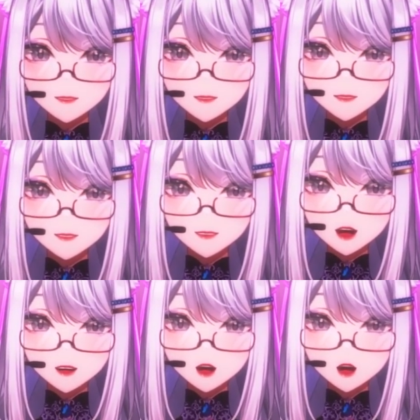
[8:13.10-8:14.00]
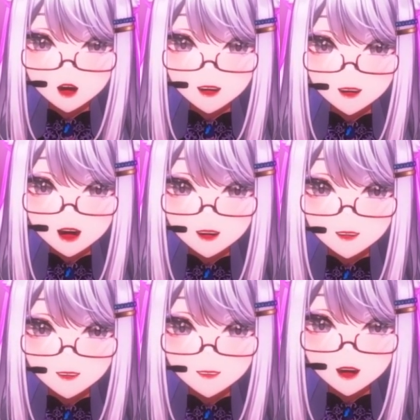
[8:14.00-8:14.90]
I had already started to
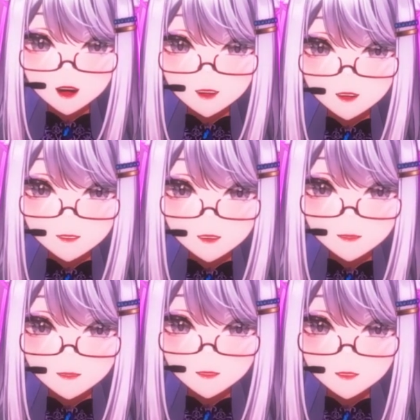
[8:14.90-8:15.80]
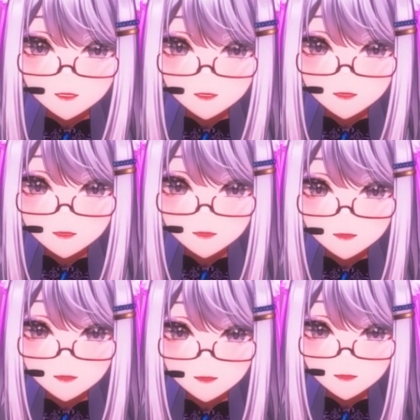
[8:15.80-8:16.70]
fade along with her.
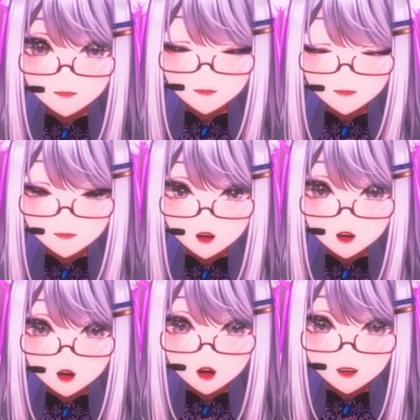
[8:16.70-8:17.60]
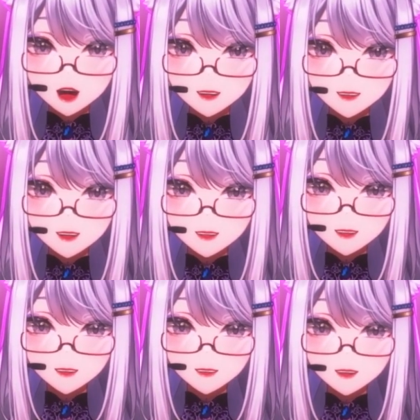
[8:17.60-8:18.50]
The world outside
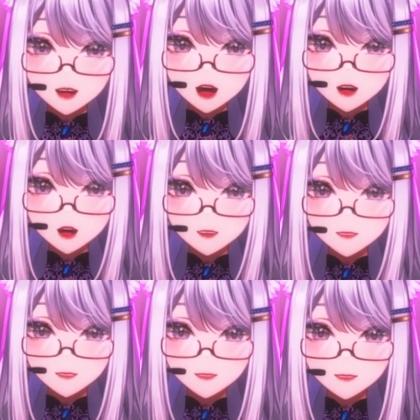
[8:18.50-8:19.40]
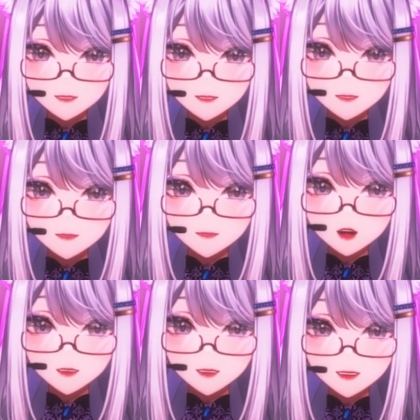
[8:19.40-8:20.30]
continued on, but
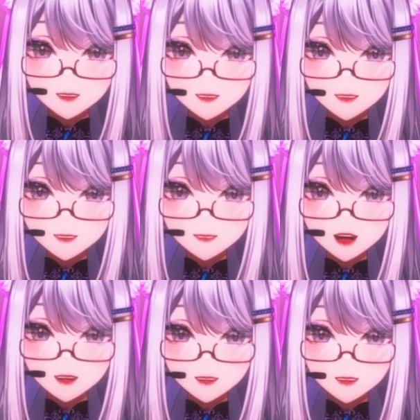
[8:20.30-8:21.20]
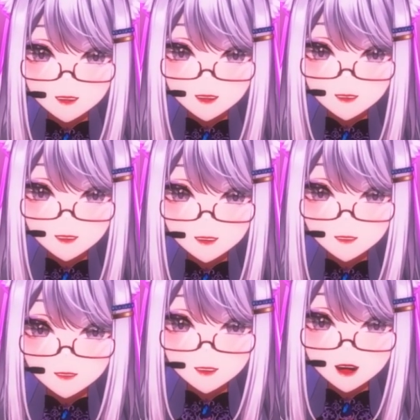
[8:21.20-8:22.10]
I felt as if I was
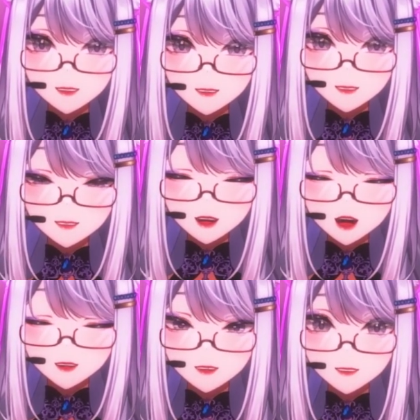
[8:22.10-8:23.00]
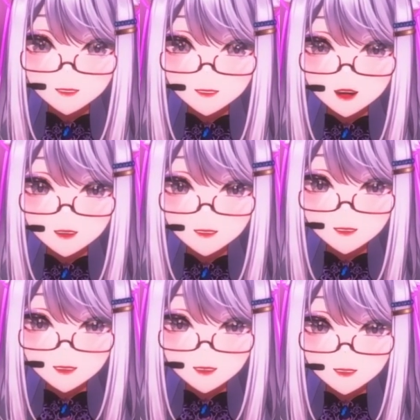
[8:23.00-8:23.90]
slipping away with every
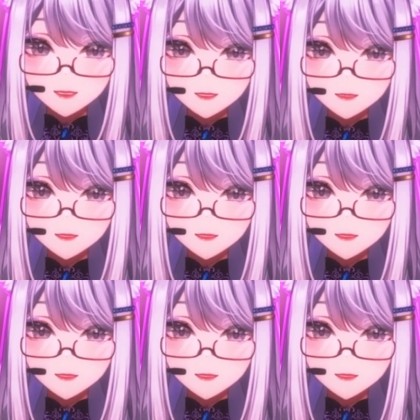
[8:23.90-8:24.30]
passing moment.